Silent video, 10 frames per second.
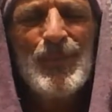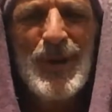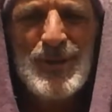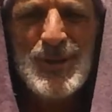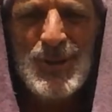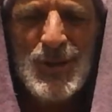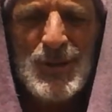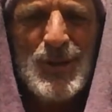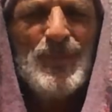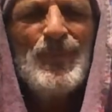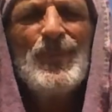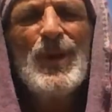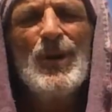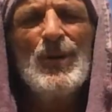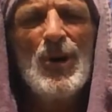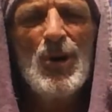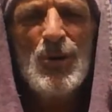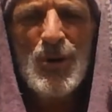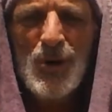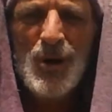as a citizen, no
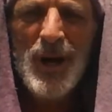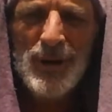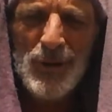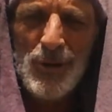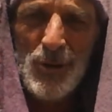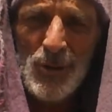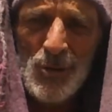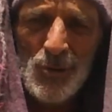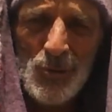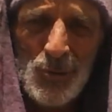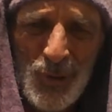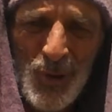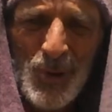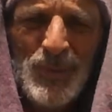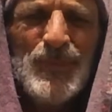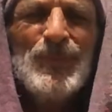longer under their control,